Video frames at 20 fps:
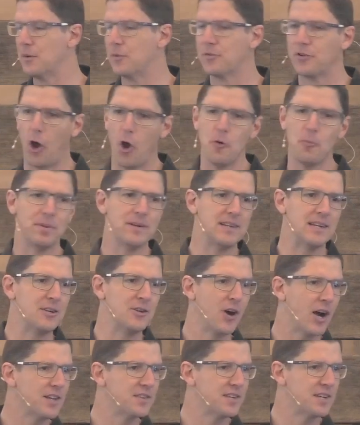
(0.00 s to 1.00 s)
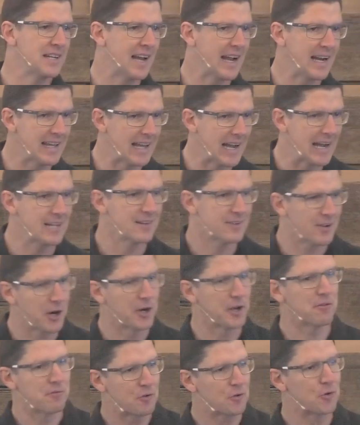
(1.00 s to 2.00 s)
it was opened in 1988,
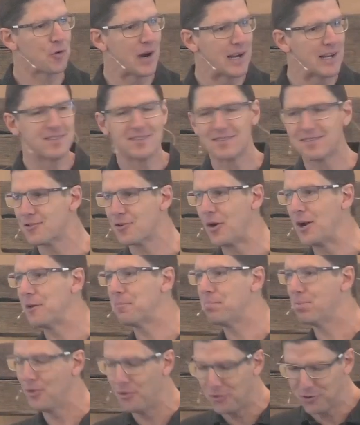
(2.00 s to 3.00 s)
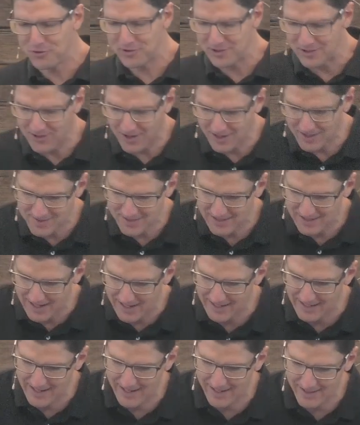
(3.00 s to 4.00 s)
kind of great, great applause in
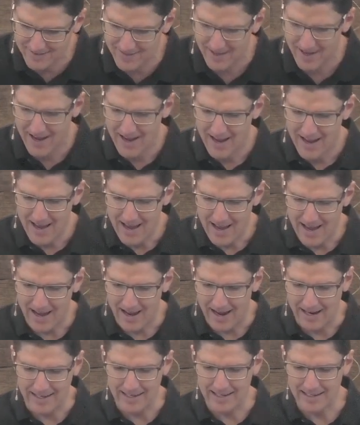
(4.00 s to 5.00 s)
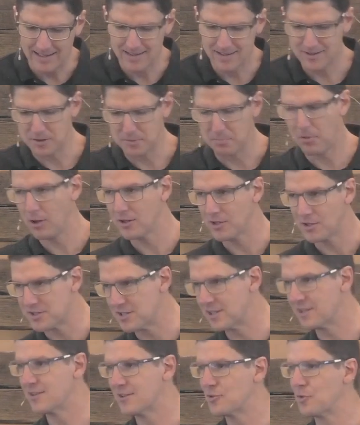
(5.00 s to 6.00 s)
1988, uh, and then
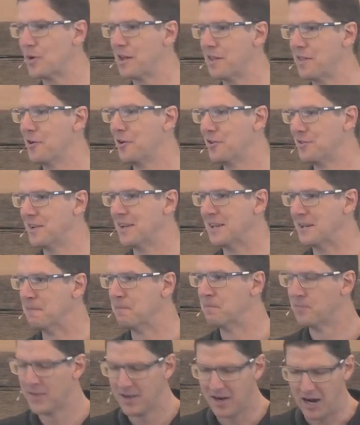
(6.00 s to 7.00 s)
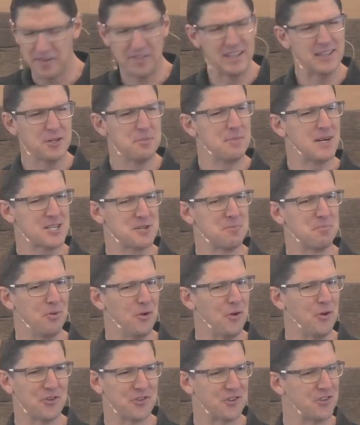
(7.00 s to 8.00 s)
demolished in 2013. I think too much
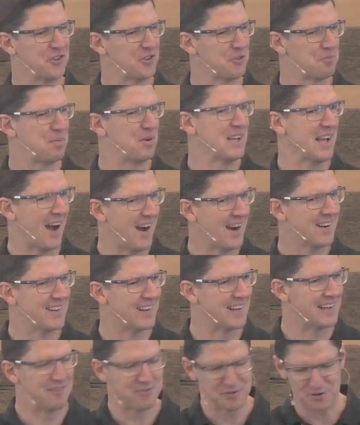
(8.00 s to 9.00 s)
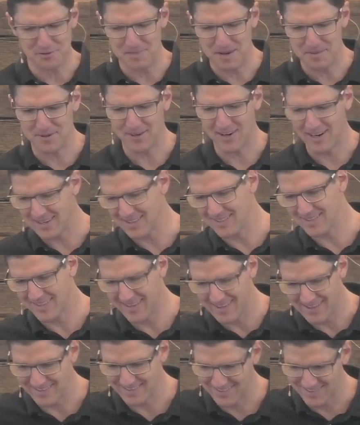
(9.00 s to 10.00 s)
applause because it was pretty ugly, if you remember. I didn't
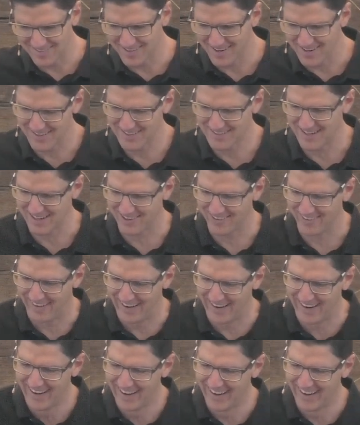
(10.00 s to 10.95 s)
say that to this architect guy.